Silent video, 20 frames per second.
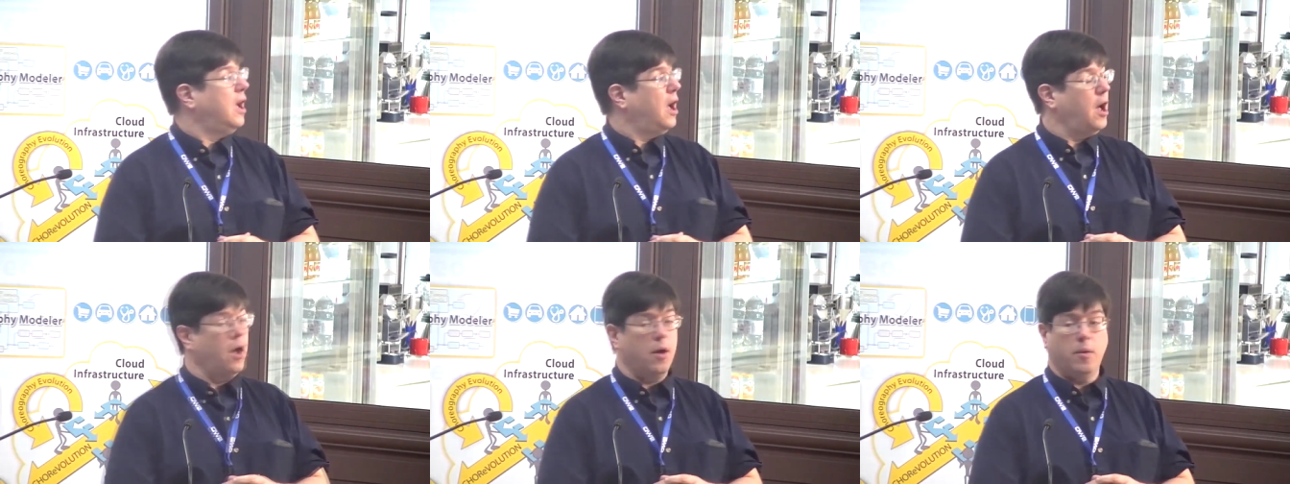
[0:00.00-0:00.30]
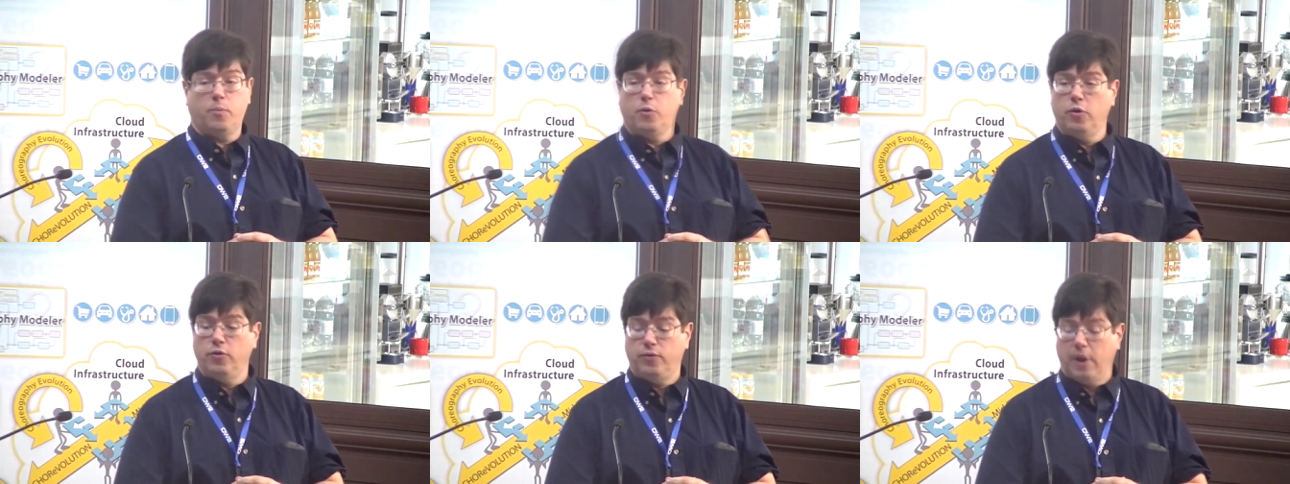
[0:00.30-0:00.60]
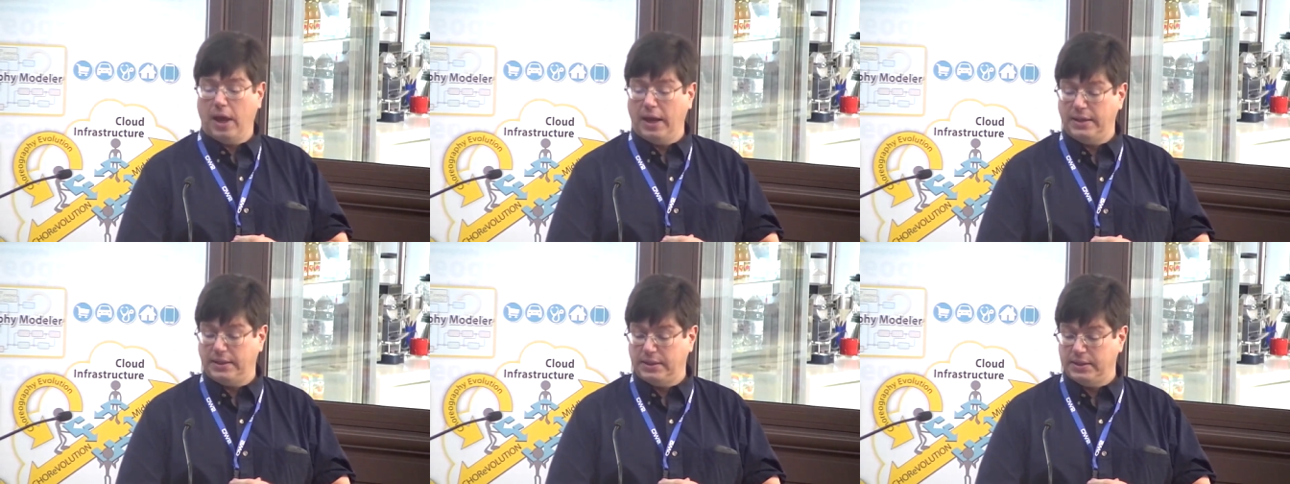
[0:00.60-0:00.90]
approved
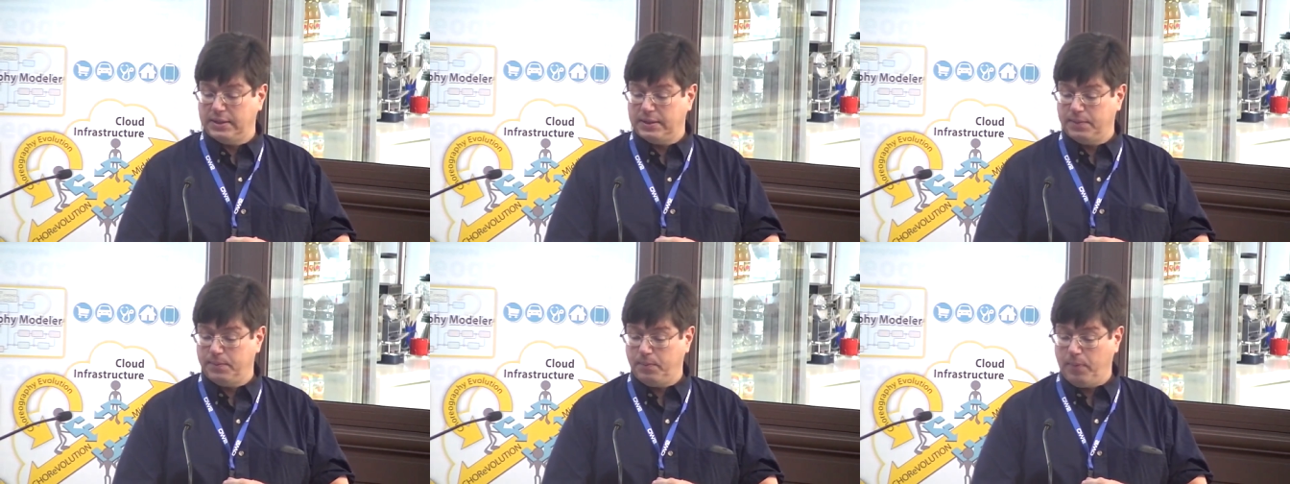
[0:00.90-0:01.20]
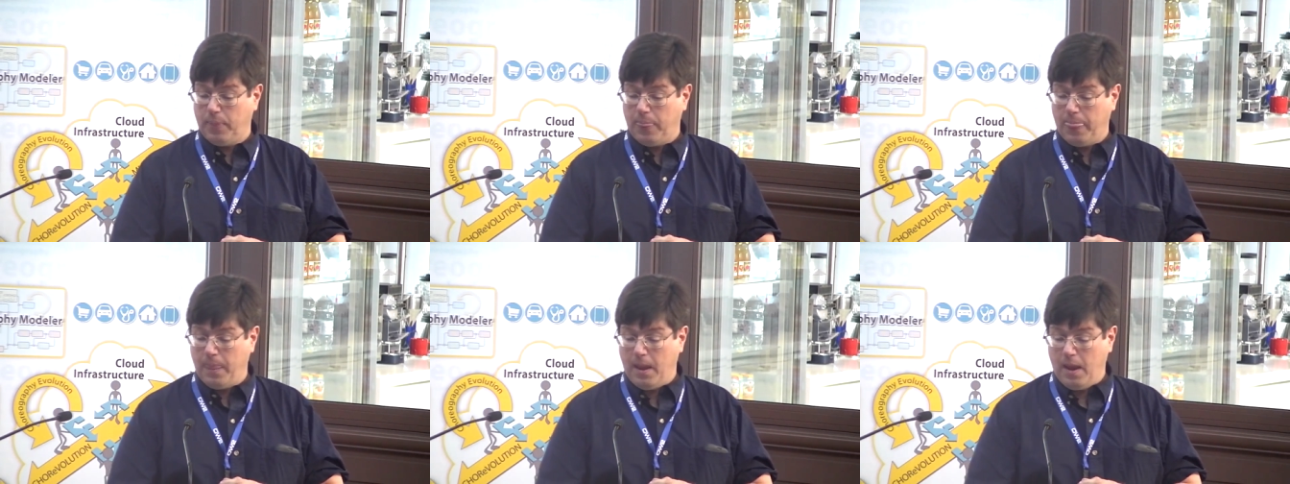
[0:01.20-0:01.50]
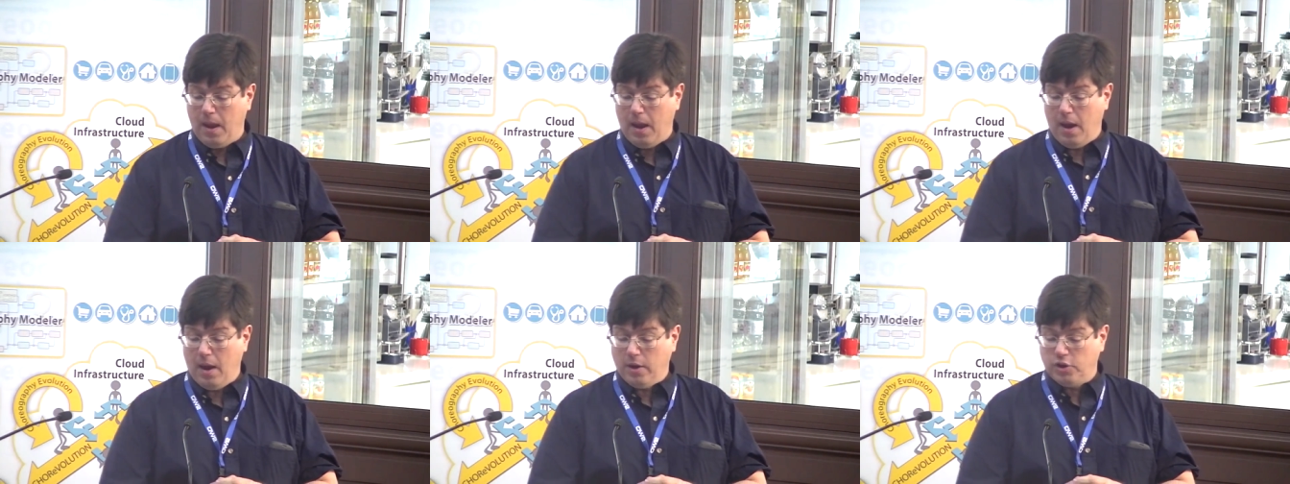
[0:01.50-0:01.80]
license.
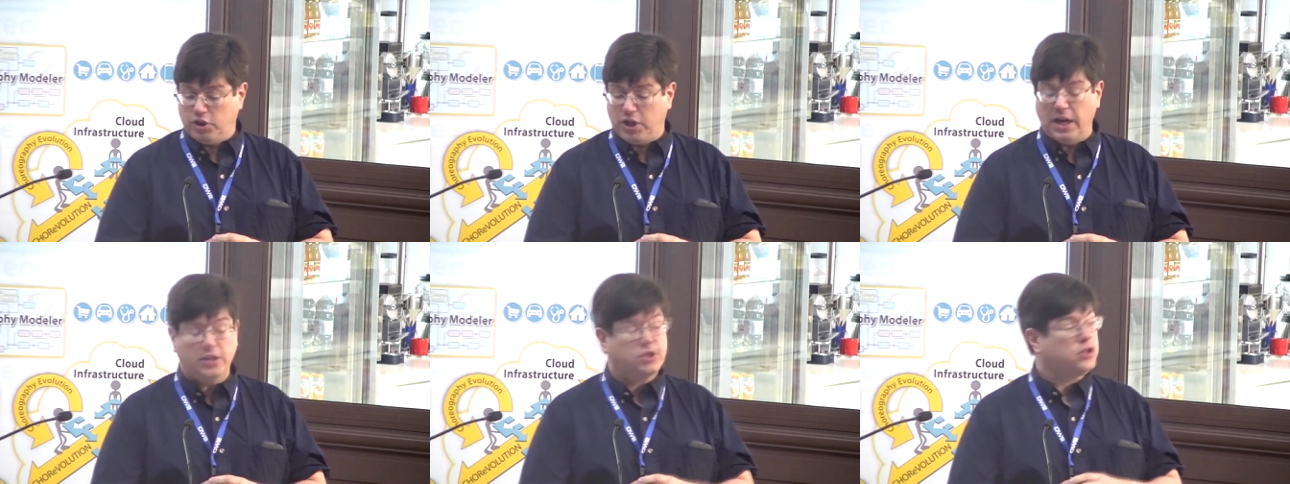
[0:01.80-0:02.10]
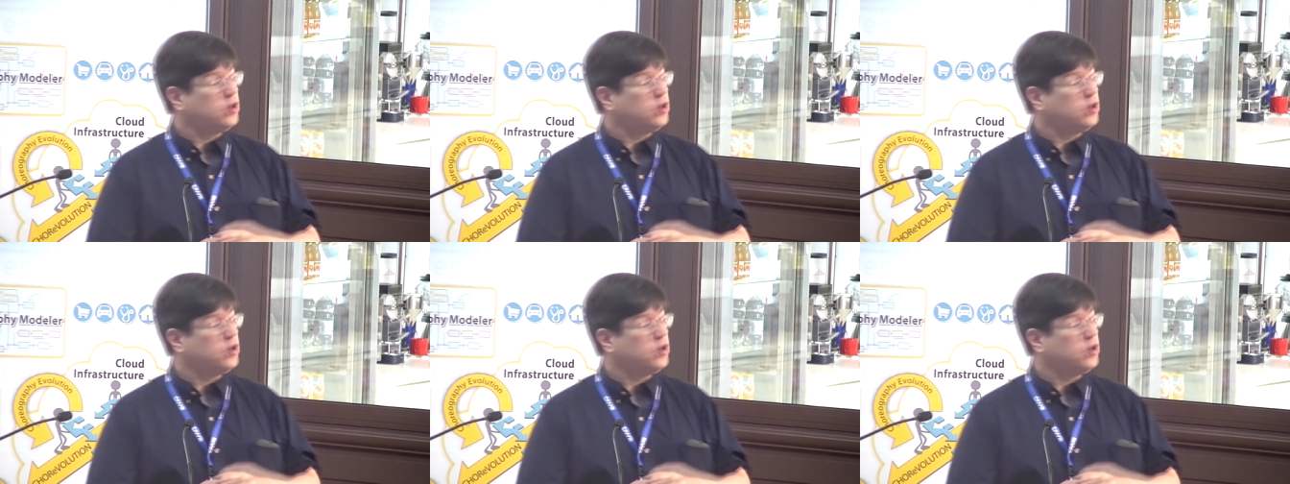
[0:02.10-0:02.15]
Change